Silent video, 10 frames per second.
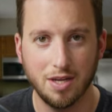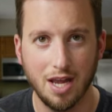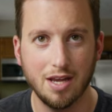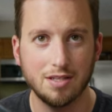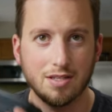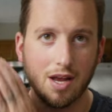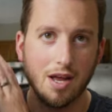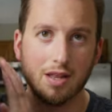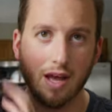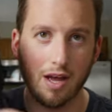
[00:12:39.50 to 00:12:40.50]
case
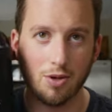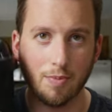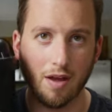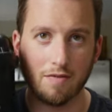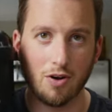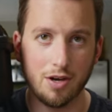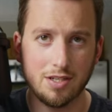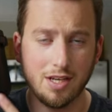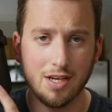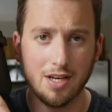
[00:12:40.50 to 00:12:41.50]
that you may have already
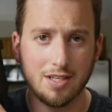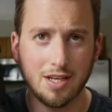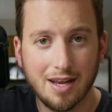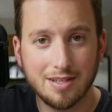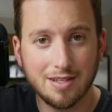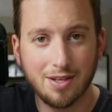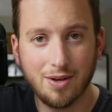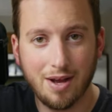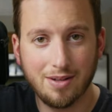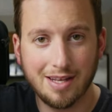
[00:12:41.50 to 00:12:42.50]
seen it. has a
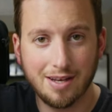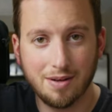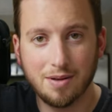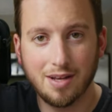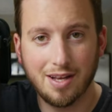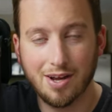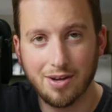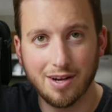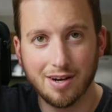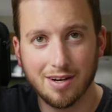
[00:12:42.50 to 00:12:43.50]
little outlet
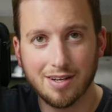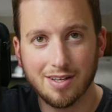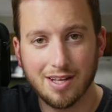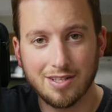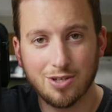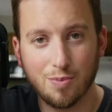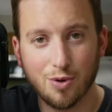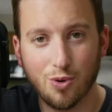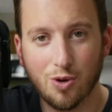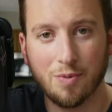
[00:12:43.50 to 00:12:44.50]
out here. That's super
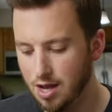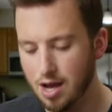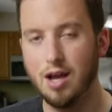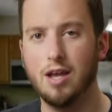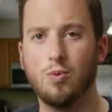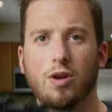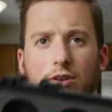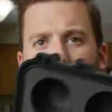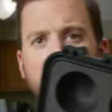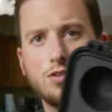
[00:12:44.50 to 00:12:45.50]
cool. Uh, and when
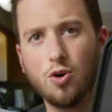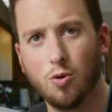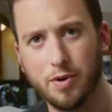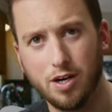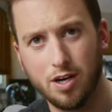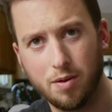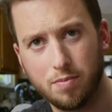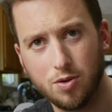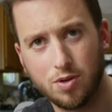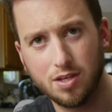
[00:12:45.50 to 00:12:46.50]
you first open it
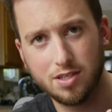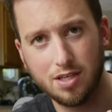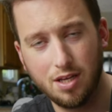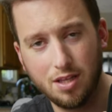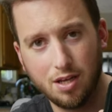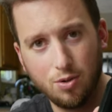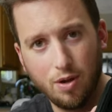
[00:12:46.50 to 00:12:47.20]
up, you can see that you